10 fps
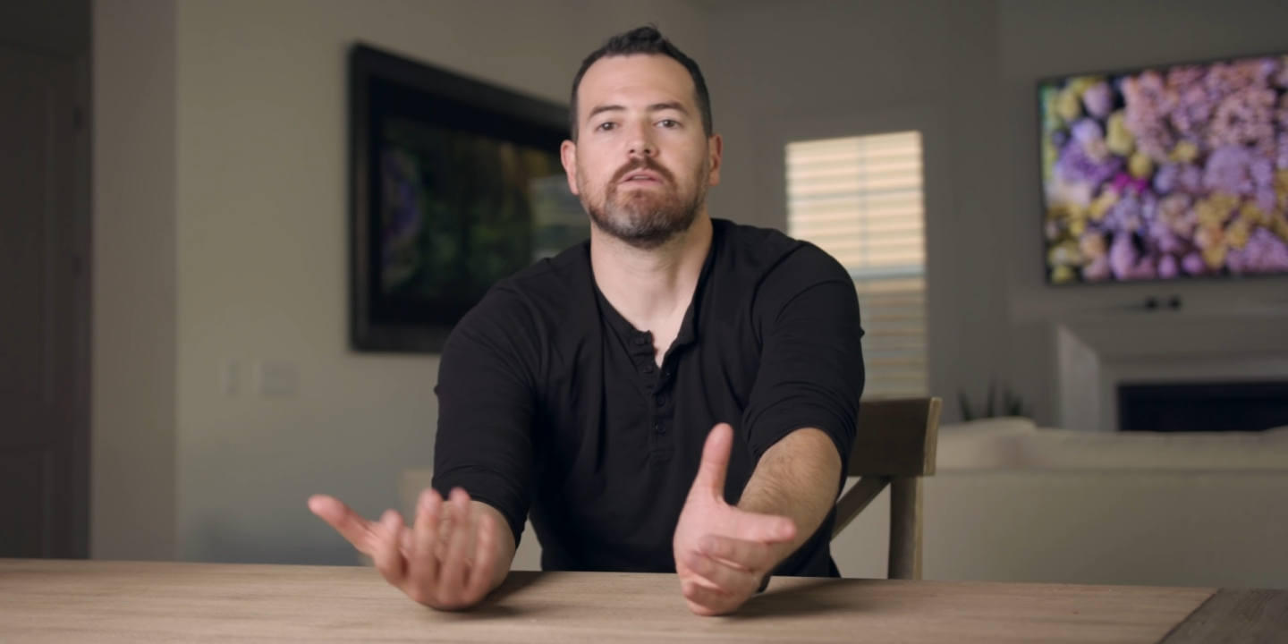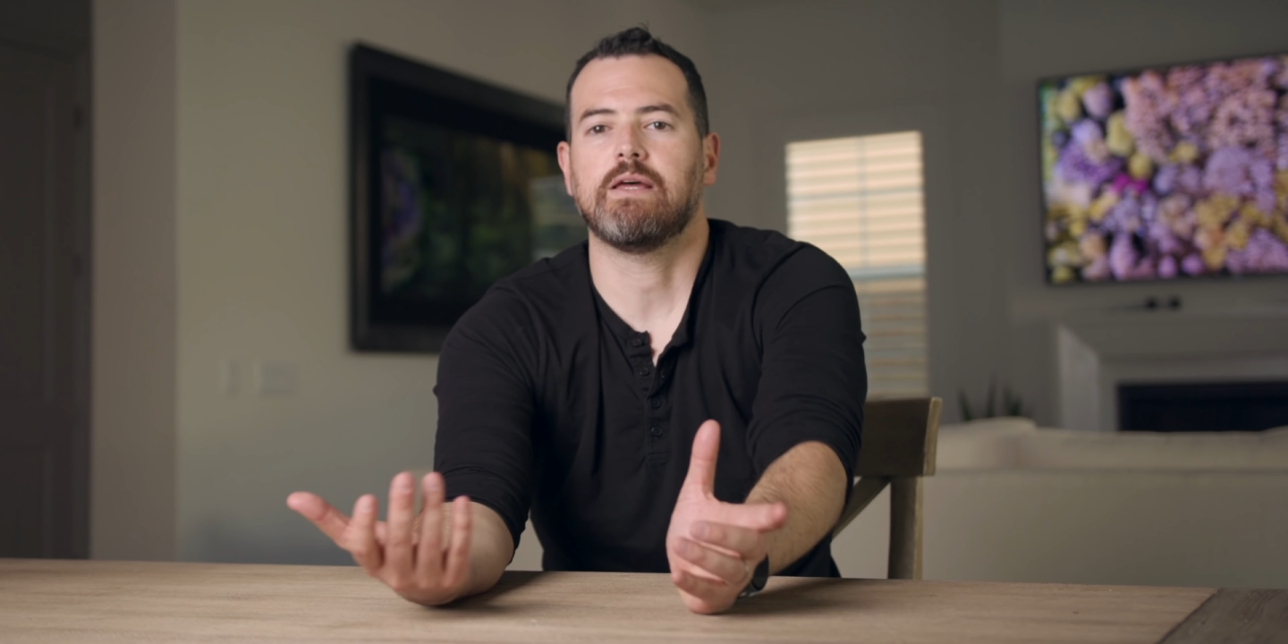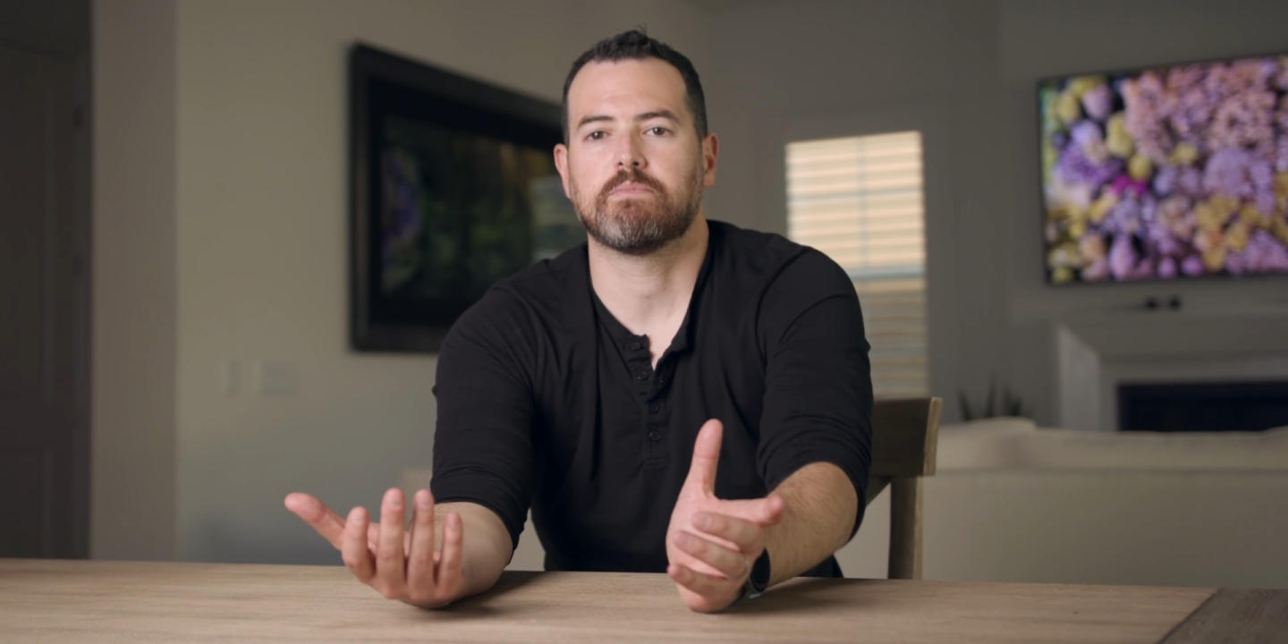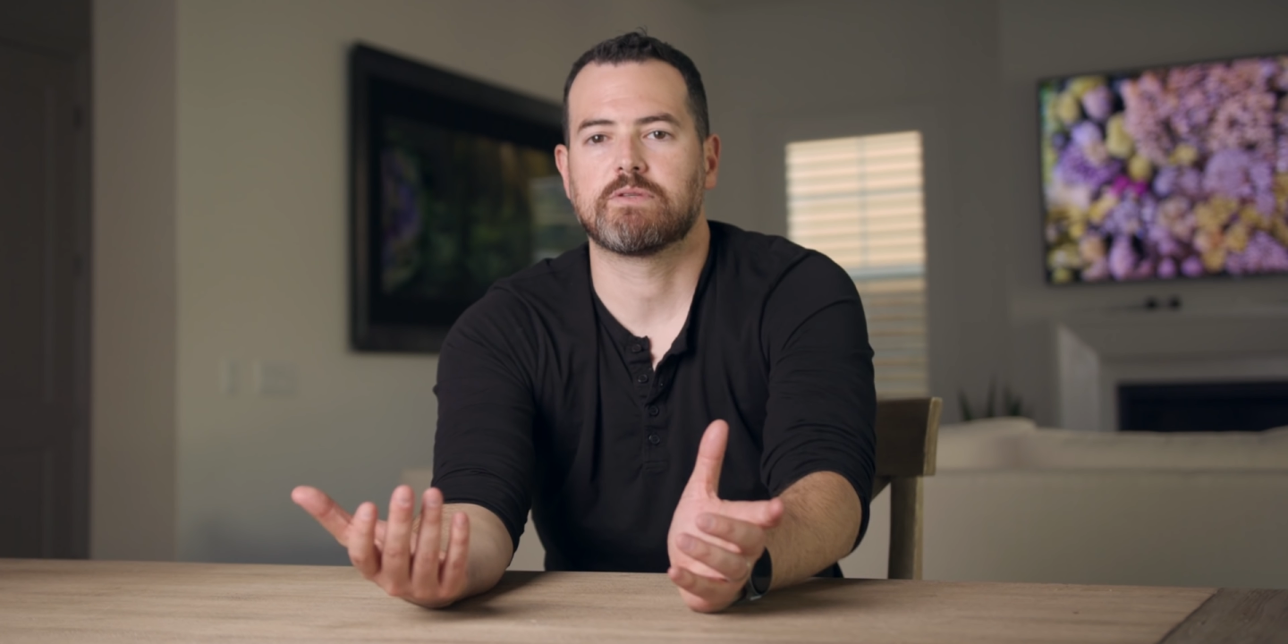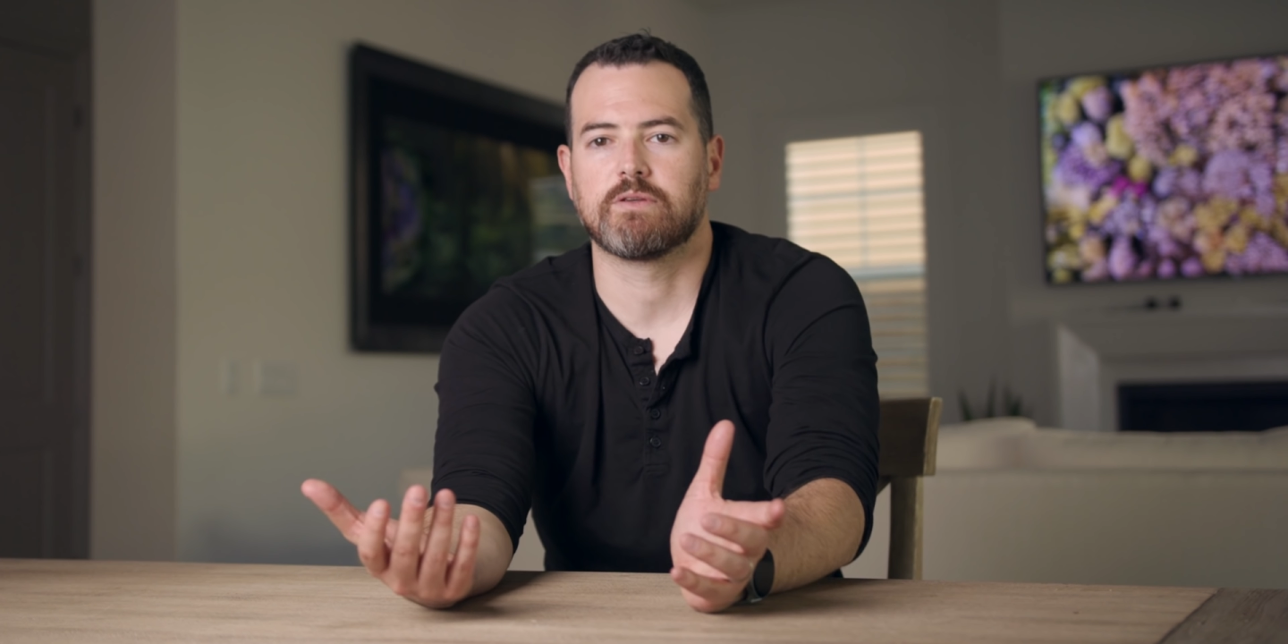
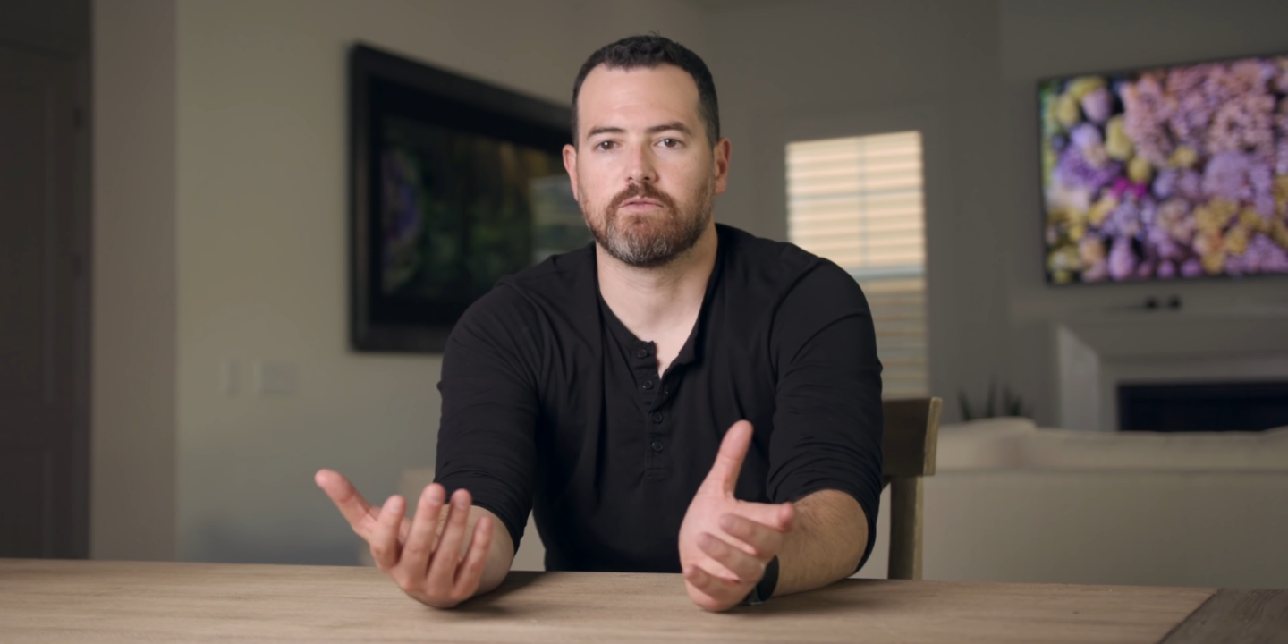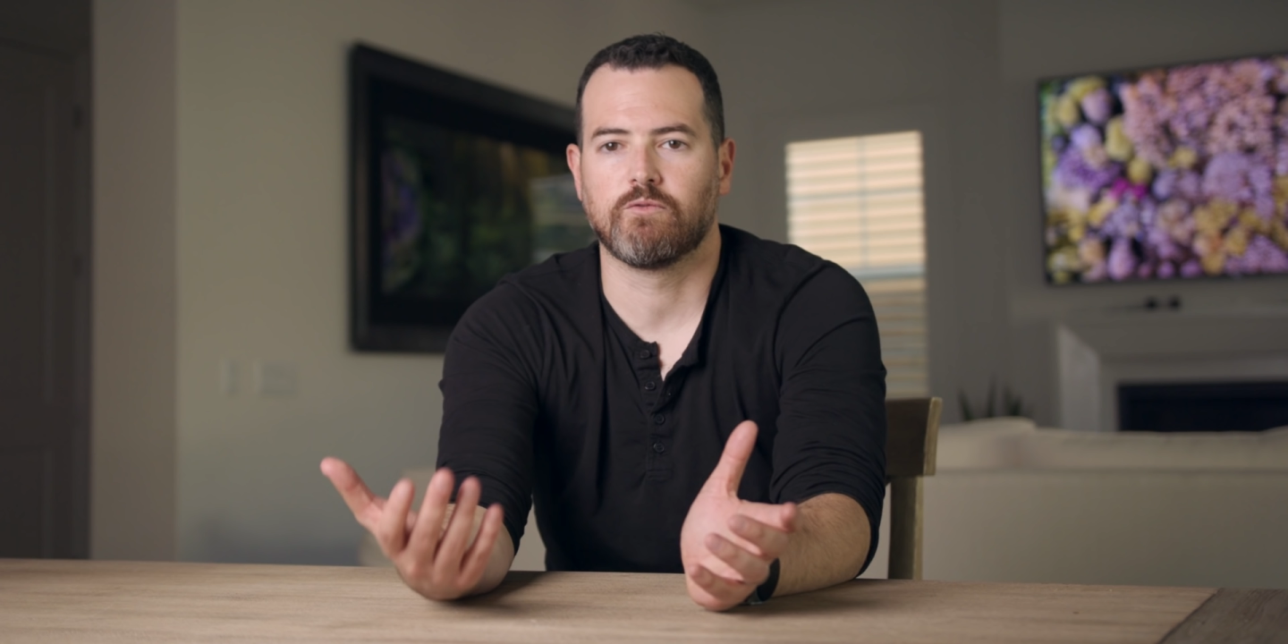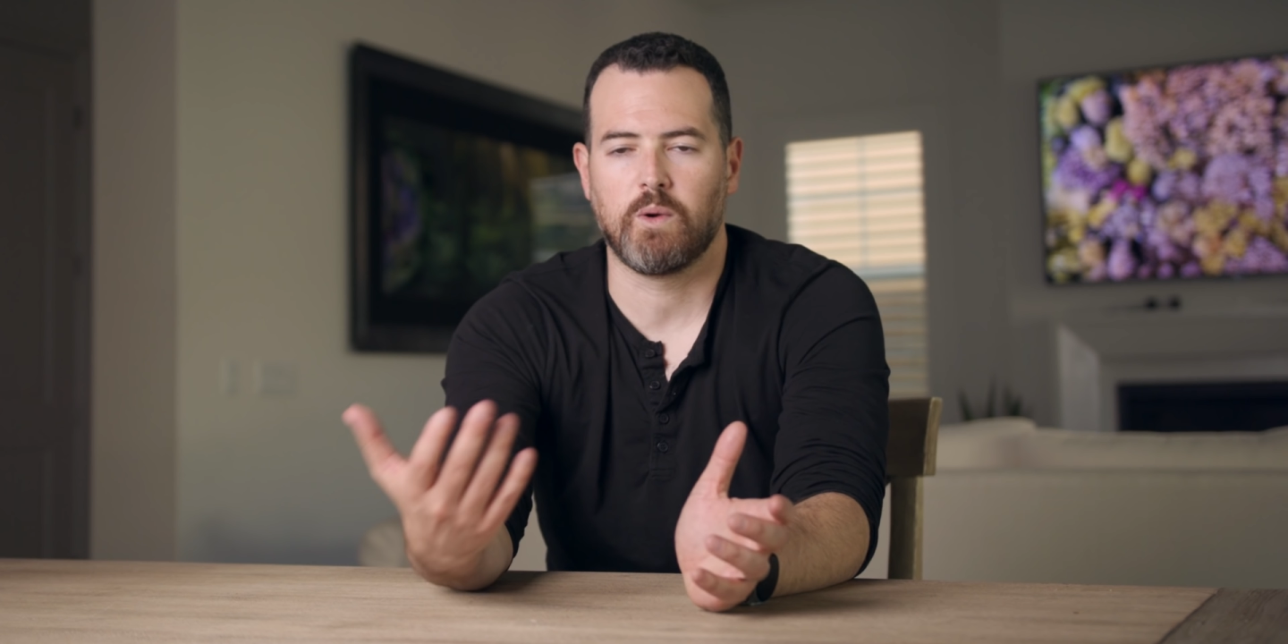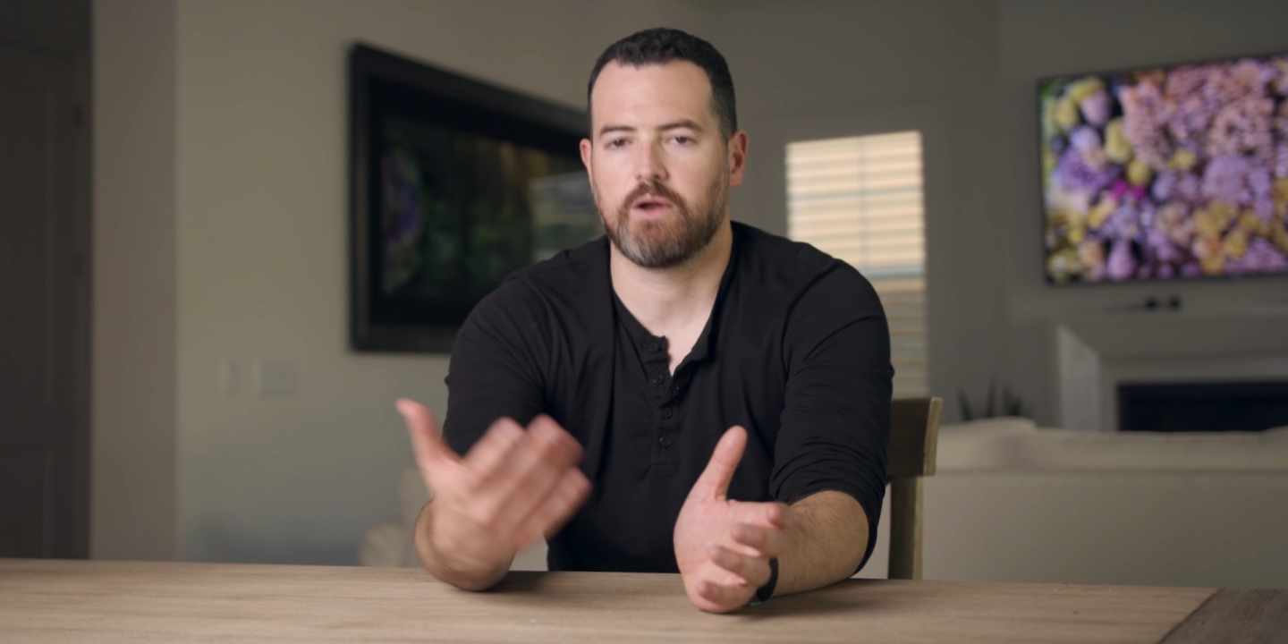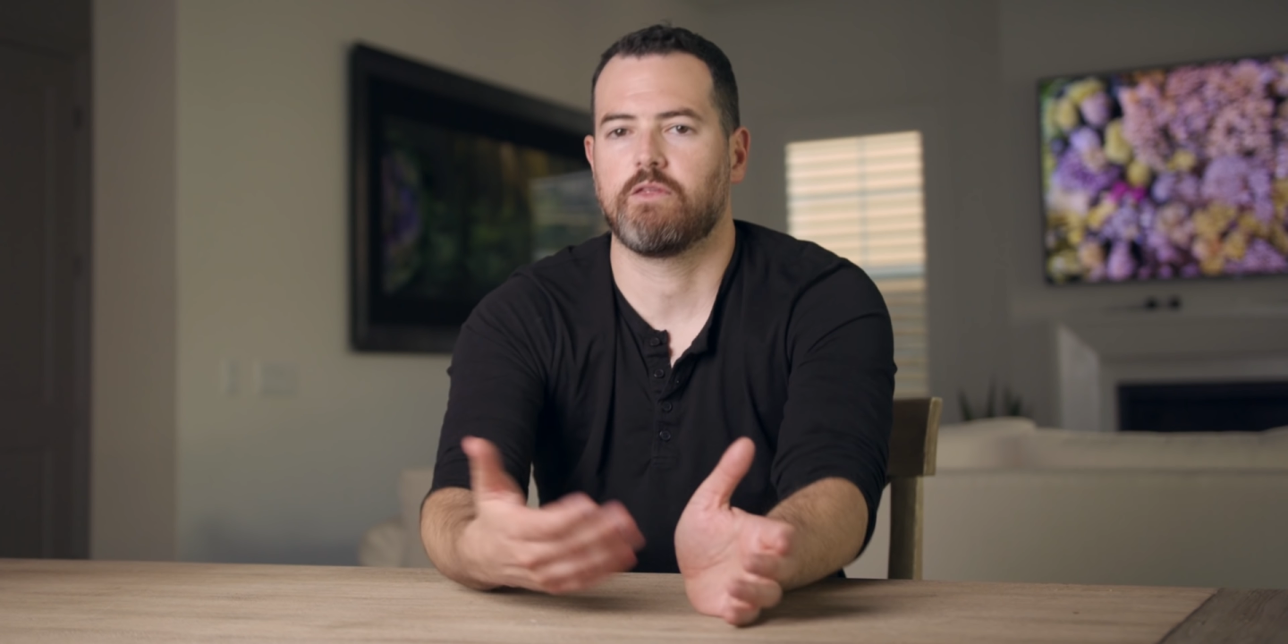glimpse
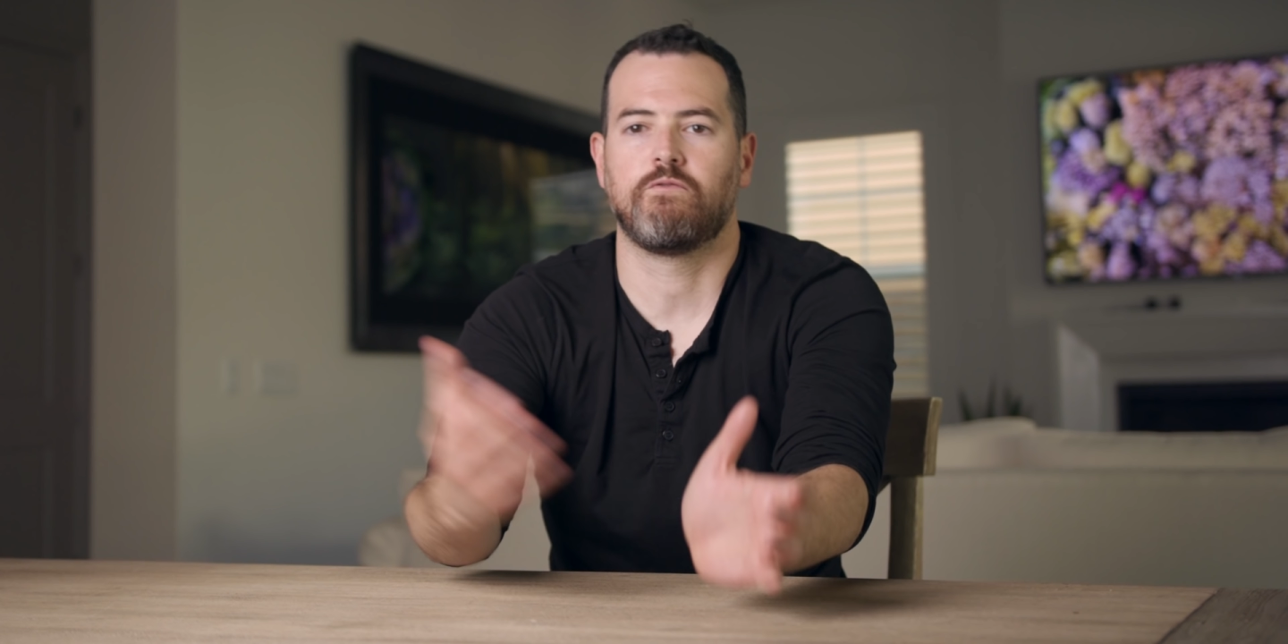of where the